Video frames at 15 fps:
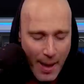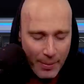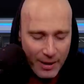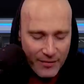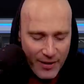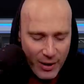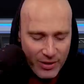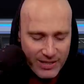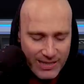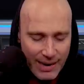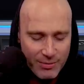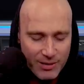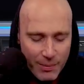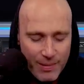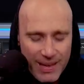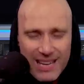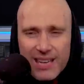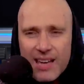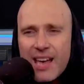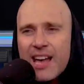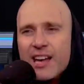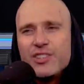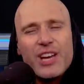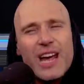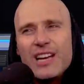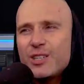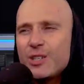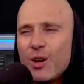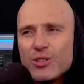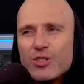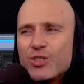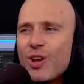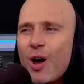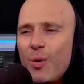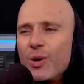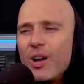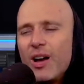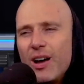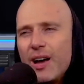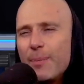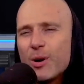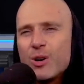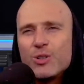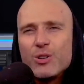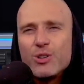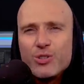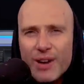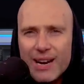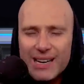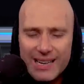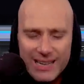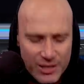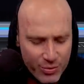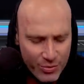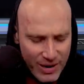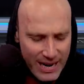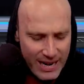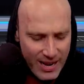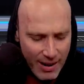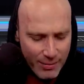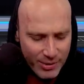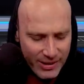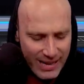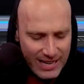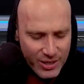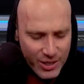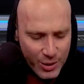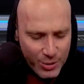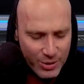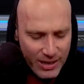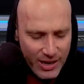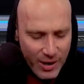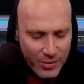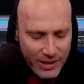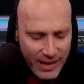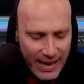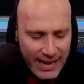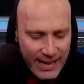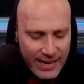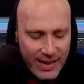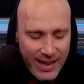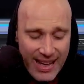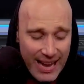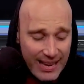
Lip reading: But it felt the same to me. Chair shots don't hurt because your adrenaline is really up, so that's usually okay.